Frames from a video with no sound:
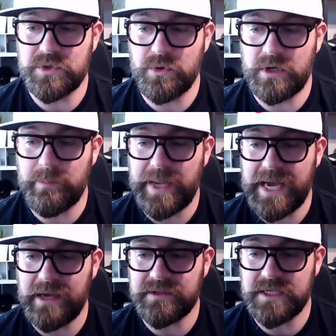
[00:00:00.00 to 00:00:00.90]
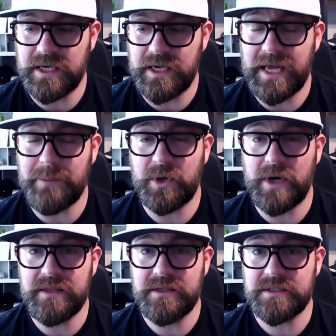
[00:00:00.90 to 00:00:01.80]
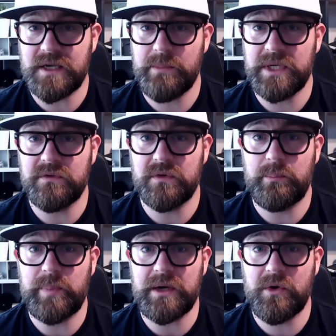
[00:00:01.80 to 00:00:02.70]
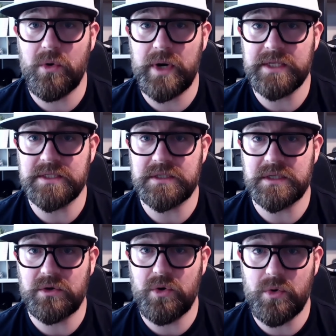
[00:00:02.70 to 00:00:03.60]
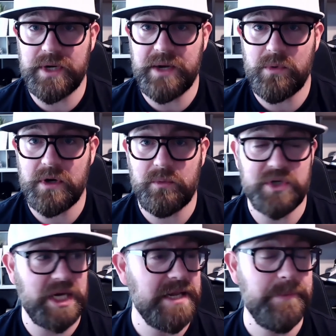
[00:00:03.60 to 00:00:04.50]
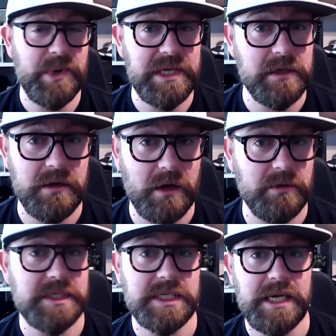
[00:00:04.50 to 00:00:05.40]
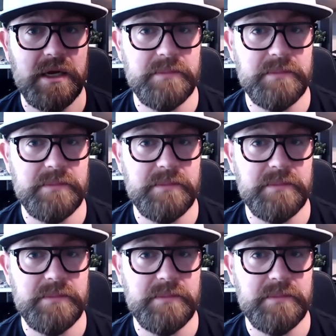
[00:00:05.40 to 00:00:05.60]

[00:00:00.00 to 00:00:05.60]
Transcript: talk about an upgrade that's coming to Bitcoin's core network, which anybody can go and see.